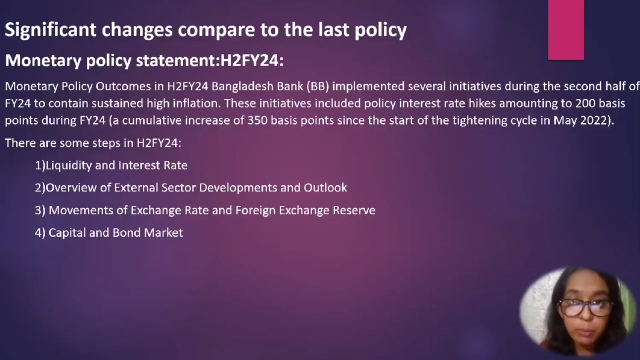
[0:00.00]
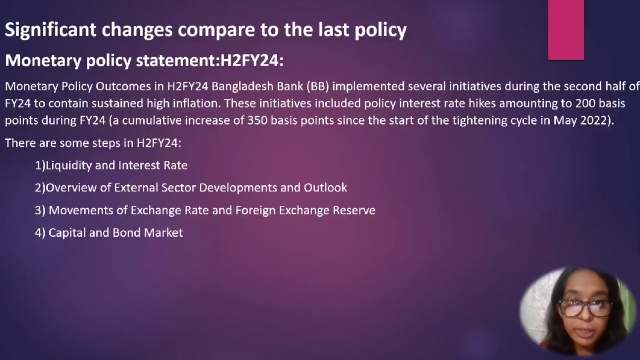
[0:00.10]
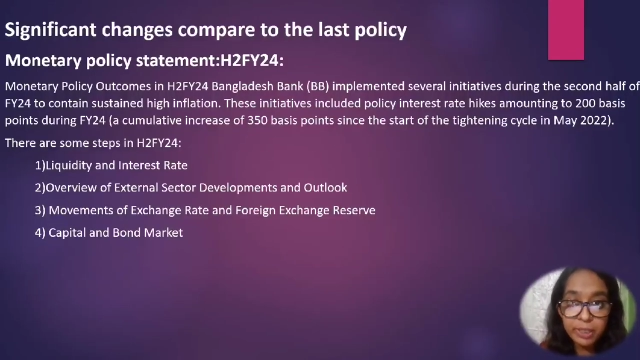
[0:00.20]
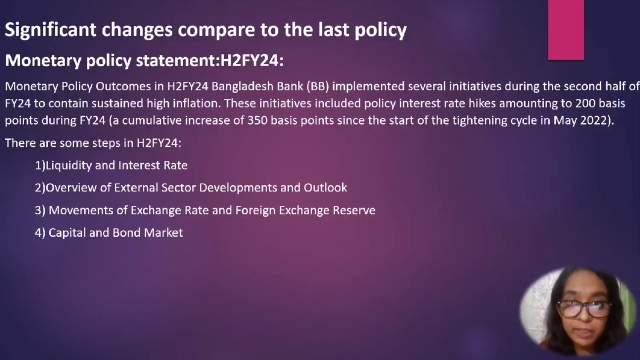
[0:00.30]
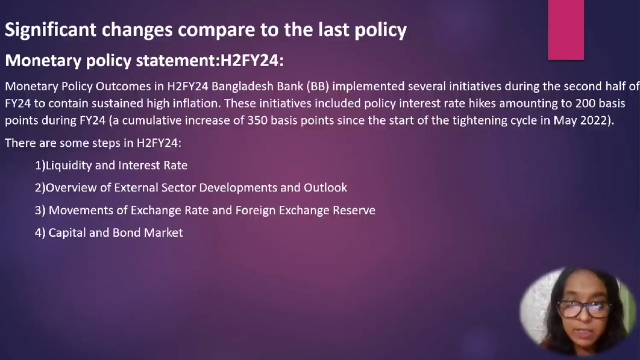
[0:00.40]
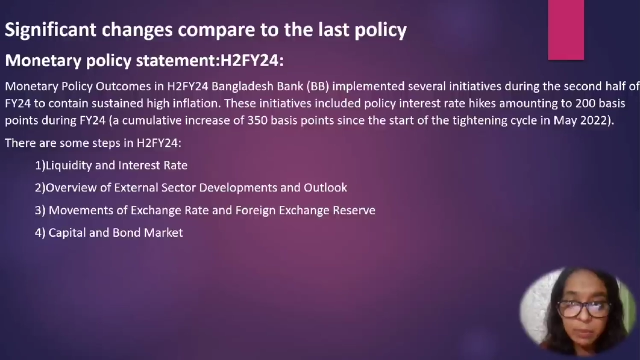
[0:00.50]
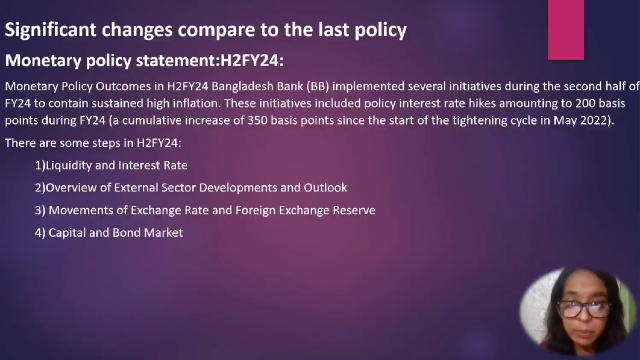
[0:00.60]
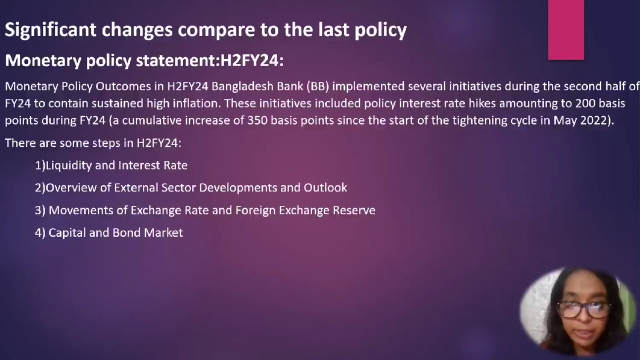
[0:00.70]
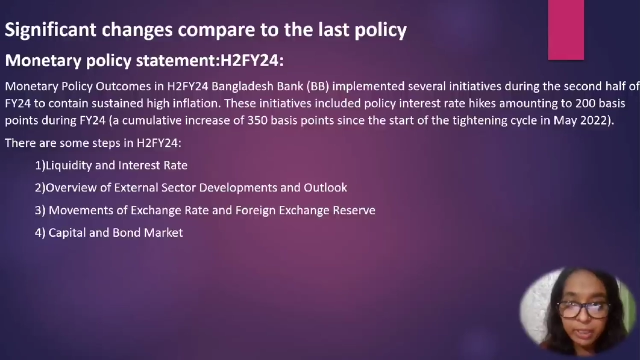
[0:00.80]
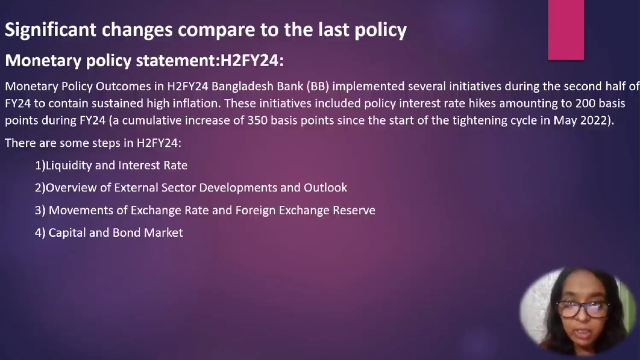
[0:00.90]
Bangladesh
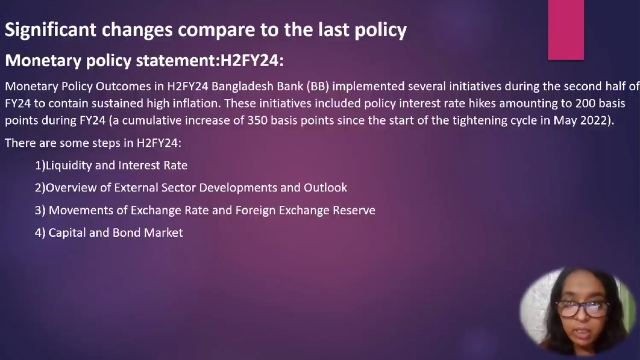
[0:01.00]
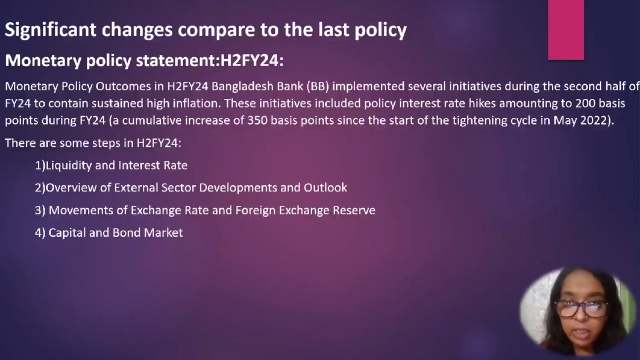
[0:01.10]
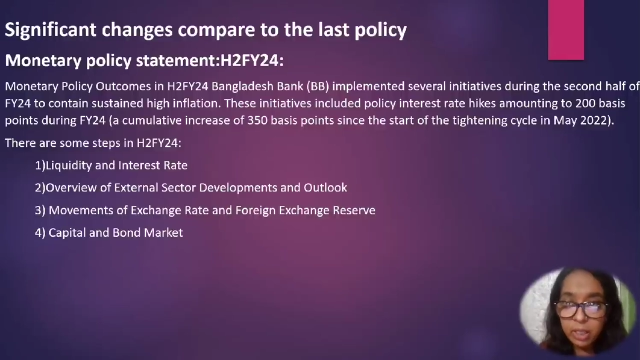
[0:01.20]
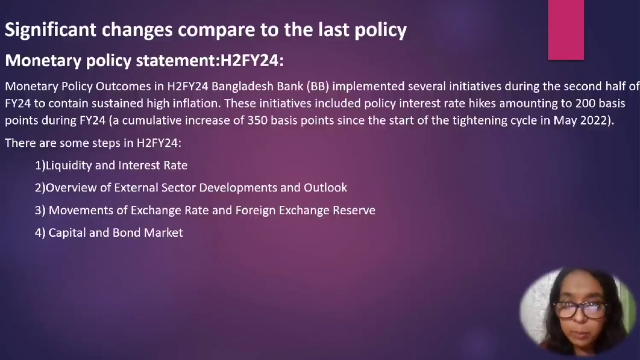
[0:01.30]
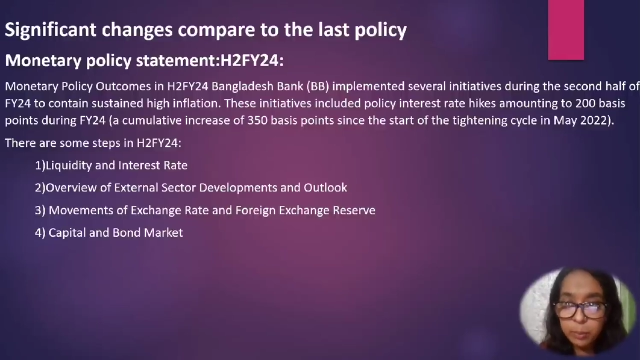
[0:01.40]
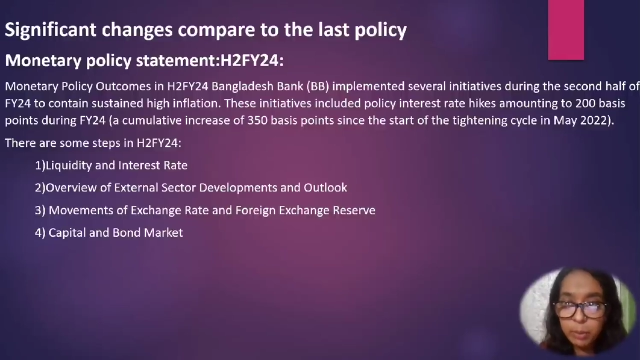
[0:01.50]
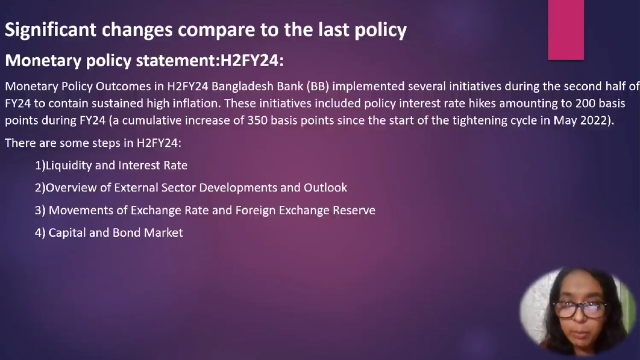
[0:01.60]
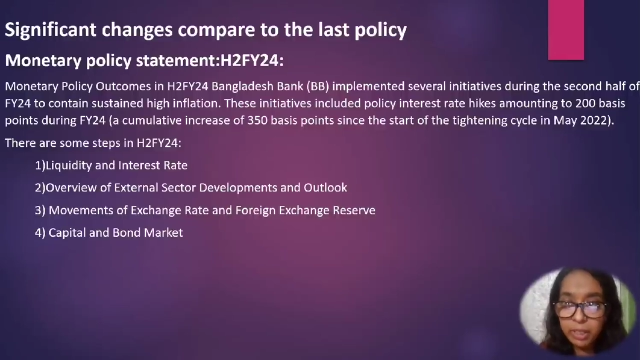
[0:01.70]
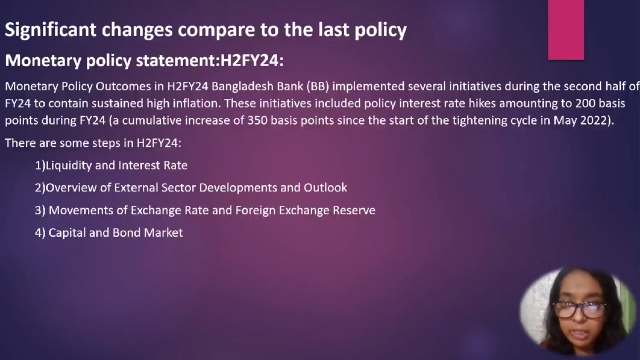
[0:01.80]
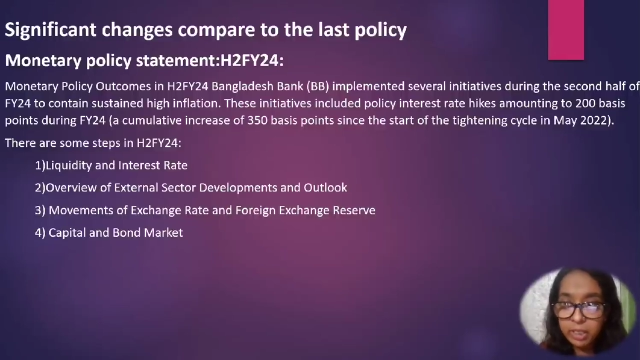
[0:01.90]
Bank
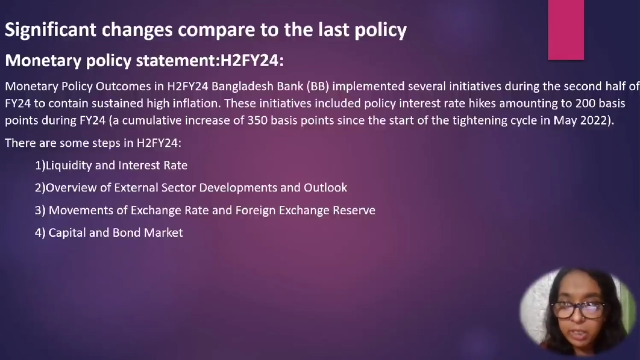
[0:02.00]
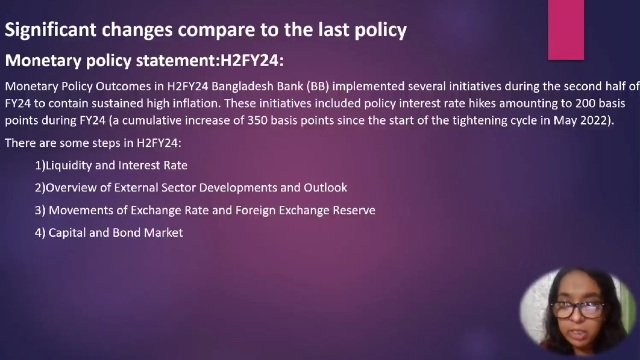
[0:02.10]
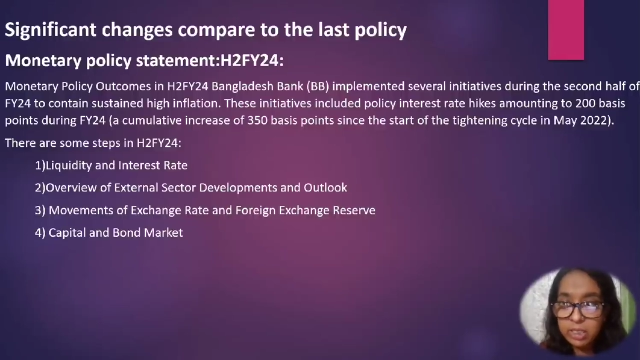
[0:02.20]
implemented